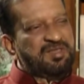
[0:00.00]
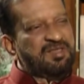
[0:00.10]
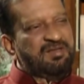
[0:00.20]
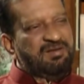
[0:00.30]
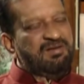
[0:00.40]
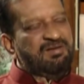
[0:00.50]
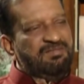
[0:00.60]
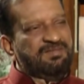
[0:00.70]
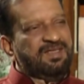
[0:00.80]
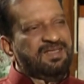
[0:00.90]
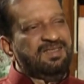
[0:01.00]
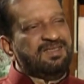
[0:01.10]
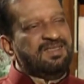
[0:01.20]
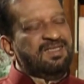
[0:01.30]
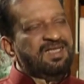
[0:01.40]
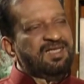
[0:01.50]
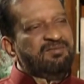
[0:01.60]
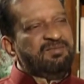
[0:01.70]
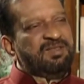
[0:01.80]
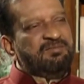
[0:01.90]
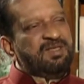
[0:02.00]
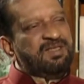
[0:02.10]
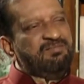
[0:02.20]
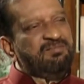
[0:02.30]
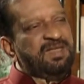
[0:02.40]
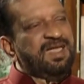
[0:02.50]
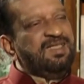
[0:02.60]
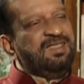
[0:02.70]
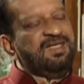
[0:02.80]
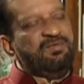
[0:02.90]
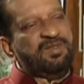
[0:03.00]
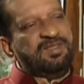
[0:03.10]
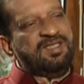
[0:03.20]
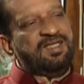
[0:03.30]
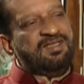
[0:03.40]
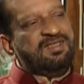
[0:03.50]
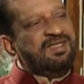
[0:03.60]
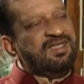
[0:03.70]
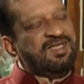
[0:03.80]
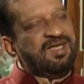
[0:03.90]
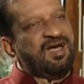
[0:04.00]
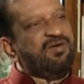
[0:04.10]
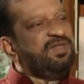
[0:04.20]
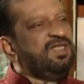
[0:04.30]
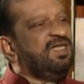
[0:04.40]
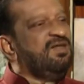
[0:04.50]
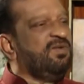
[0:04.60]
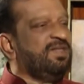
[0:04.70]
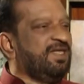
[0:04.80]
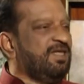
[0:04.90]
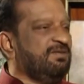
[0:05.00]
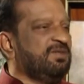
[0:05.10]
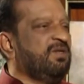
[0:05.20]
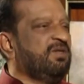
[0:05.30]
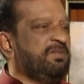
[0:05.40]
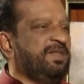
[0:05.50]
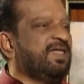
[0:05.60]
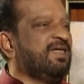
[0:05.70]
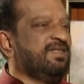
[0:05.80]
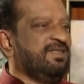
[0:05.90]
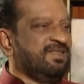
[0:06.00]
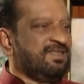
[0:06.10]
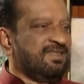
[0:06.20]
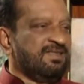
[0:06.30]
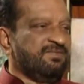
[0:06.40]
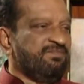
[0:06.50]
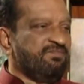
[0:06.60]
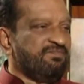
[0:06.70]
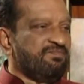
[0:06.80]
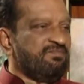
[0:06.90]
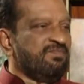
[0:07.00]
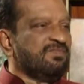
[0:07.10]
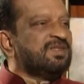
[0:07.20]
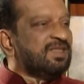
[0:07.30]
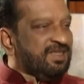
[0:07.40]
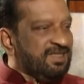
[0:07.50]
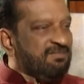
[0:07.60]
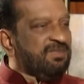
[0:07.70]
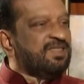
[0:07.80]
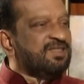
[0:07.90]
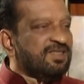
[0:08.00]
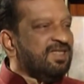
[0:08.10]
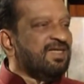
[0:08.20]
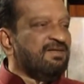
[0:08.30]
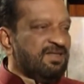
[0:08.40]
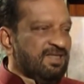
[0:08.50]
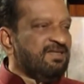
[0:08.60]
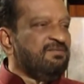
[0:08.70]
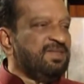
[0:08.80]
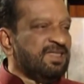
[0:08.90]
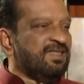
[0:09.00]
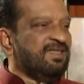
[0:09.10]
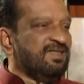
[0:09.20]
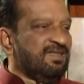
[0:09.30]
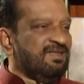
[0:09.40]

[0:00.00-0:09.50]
a lot of things, but main thing was that how did he know that I was going to be an artist? He mentioned that I'll be an